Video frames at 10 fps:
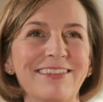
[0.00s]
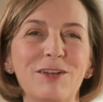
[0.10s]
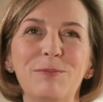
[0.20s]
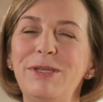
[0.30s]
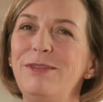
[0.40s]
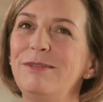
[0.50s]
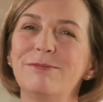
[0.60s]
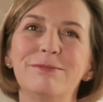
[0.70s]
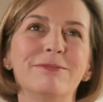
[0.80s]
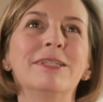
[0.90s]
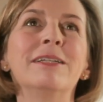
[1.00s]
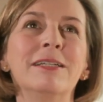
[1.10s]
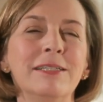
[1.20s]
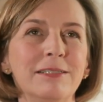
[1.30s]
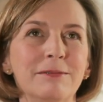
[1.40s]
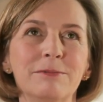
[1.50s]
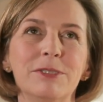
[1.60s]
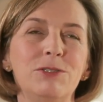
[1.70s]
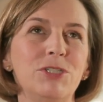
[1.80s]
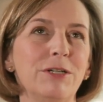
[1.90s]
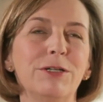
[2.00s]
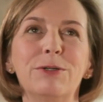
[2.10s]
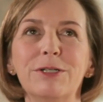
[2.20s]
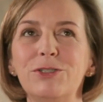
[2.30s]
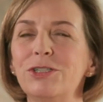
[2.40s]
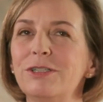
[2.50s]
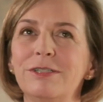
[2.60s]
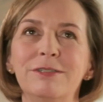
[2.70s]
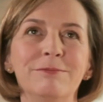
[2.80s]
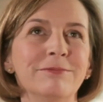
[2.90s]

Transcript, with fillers: There'll be The Cherry Orchard,